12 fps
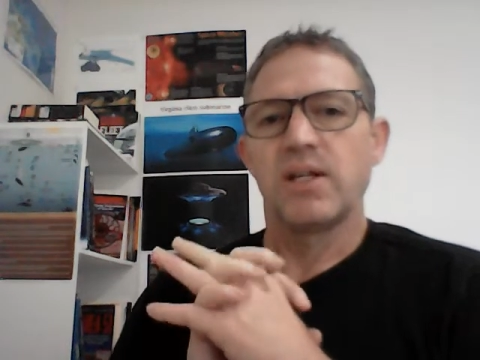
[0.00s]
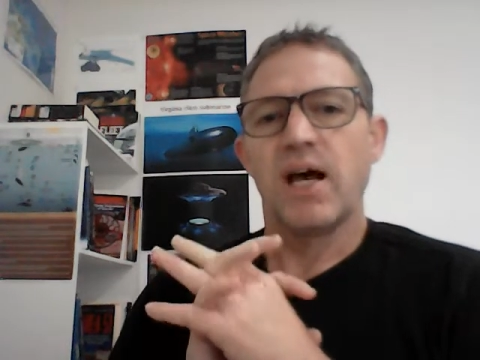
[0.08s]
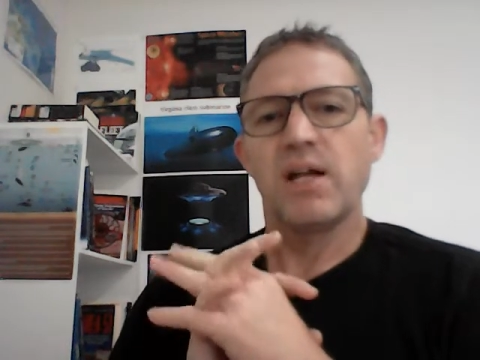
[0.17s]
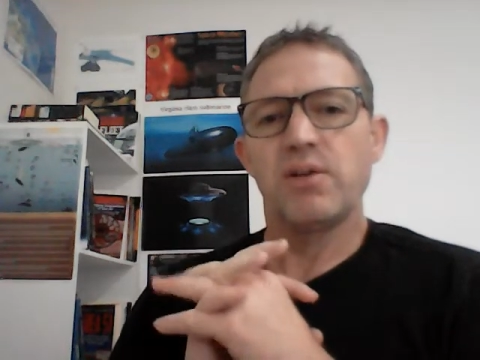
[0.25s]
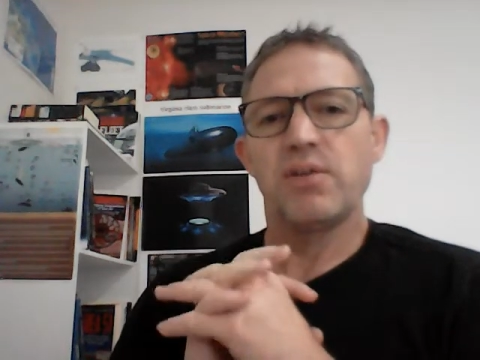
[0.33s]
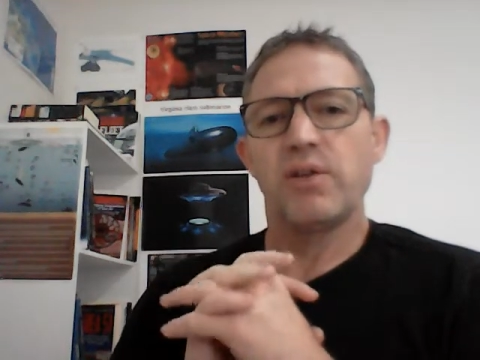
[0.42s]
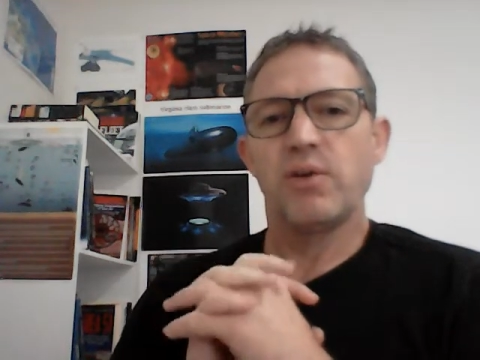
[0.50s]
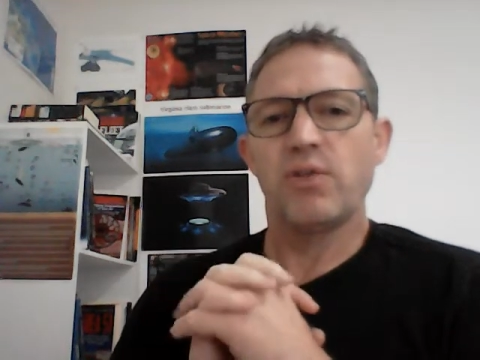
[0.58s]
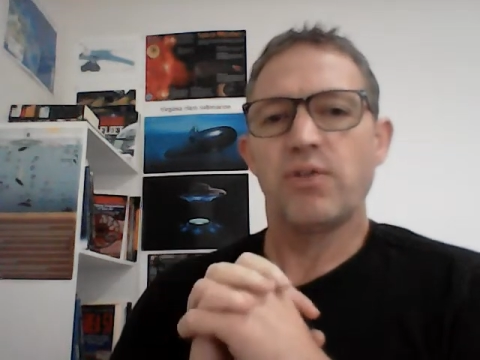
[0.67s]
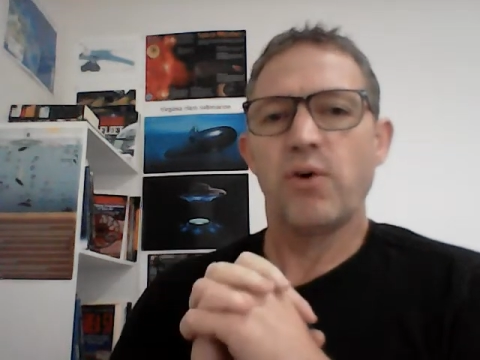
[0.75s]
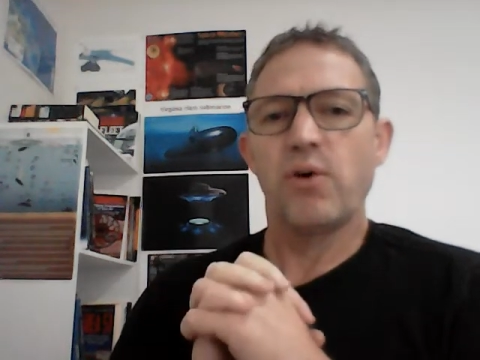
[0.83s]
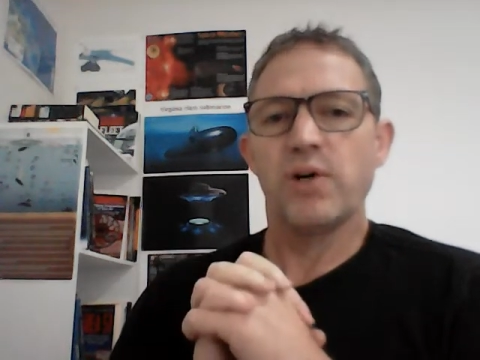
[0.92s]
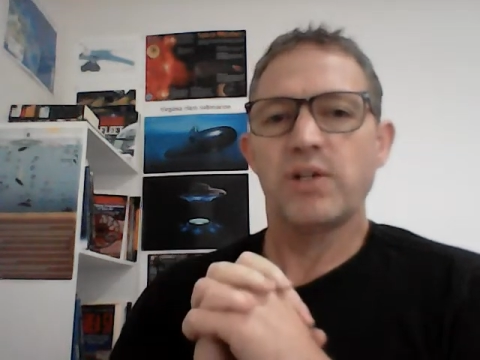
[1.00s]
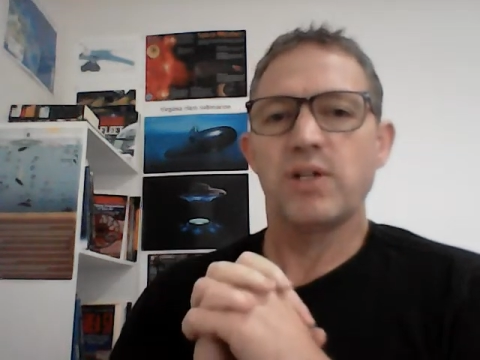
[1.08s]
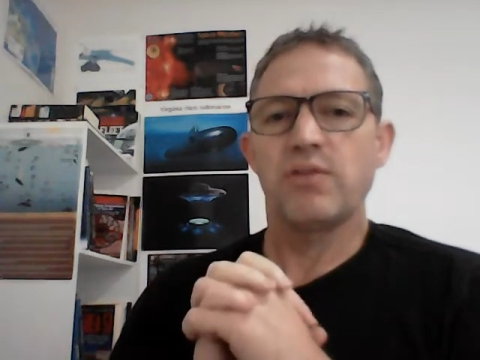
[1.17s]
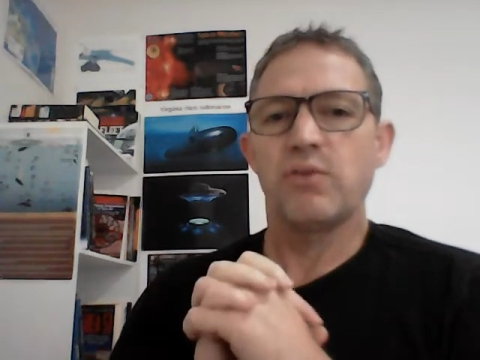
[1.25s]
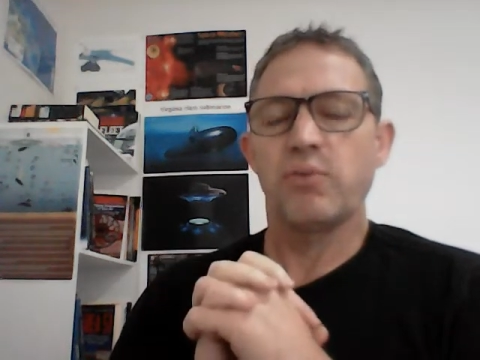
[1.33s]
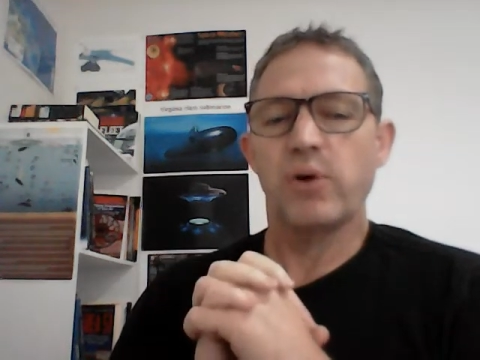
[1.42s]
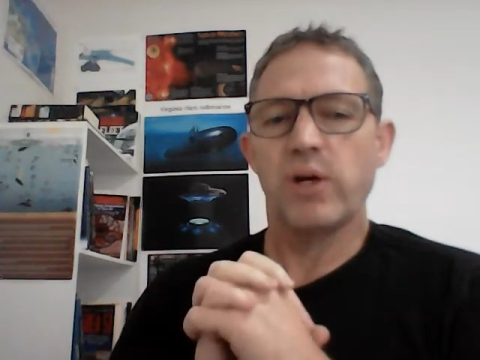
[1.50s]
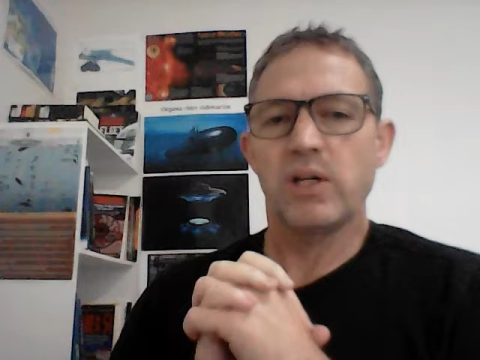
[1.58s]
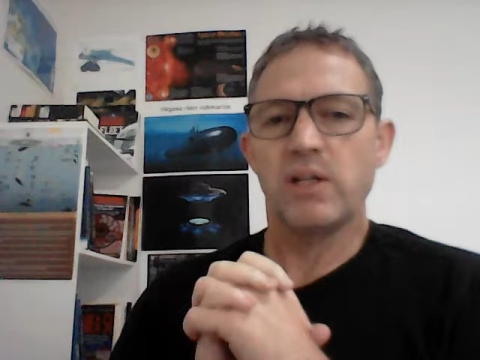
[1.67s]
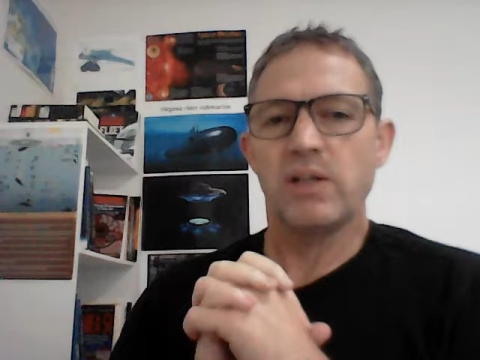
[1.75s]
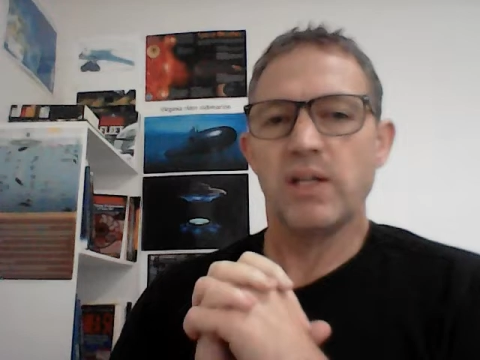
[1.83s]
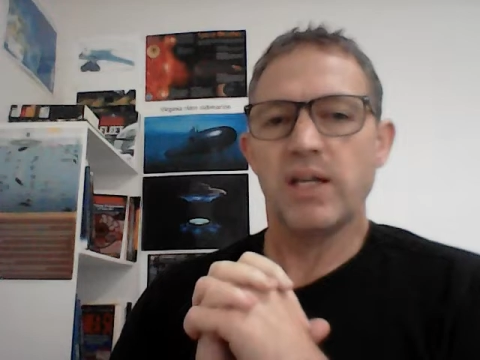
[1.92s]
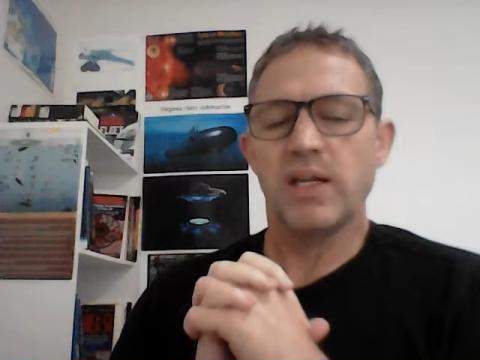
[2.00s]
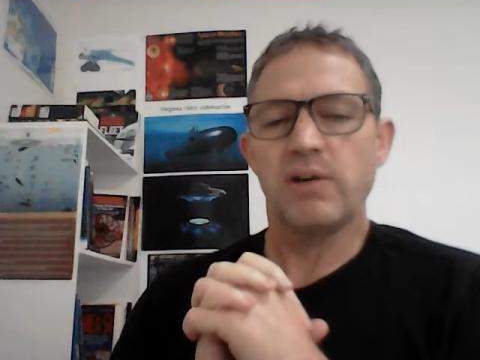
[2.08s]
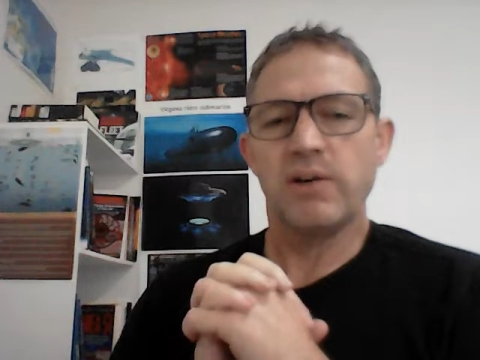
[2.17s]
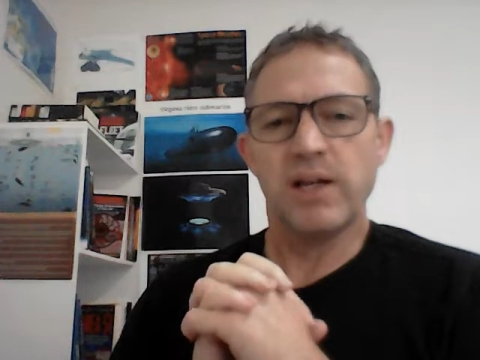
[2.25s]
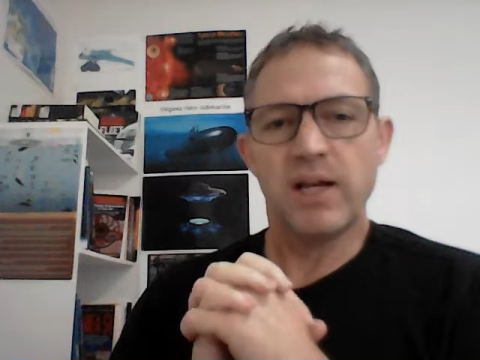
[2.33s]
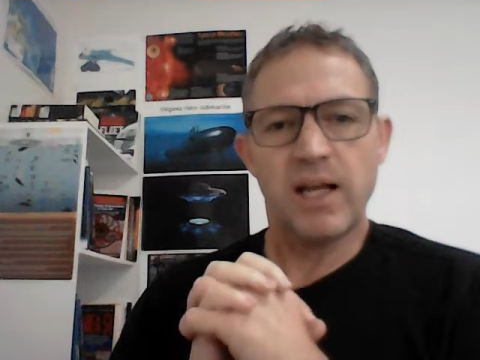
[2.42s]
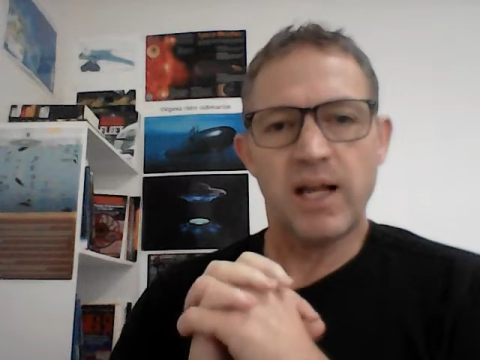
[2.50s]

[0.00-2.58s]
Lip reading: under the authority for working in the area